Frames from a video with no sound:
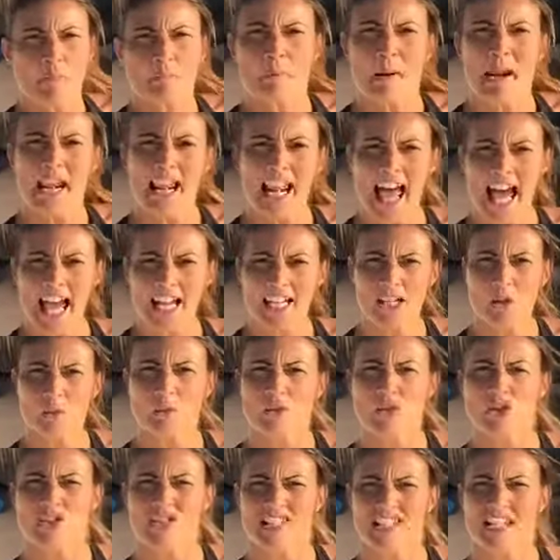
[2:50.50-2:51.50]
the plank, I
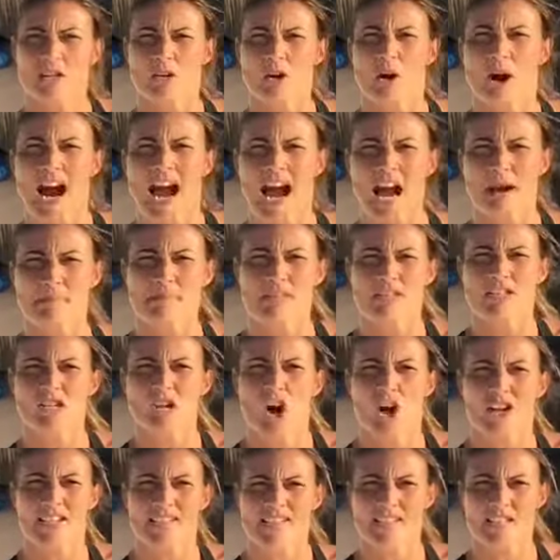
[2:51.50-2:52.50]
want you to keep your abs
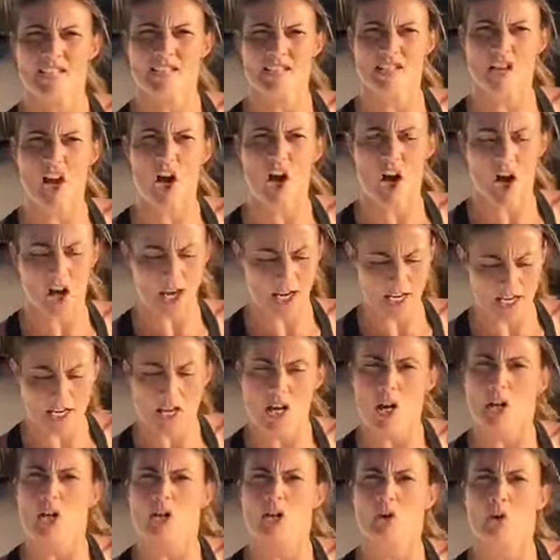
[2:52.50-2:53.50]
nice and tight.
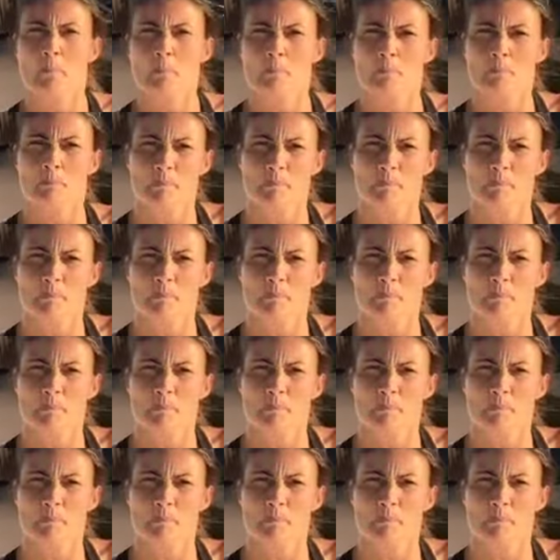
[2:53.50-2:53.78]
Your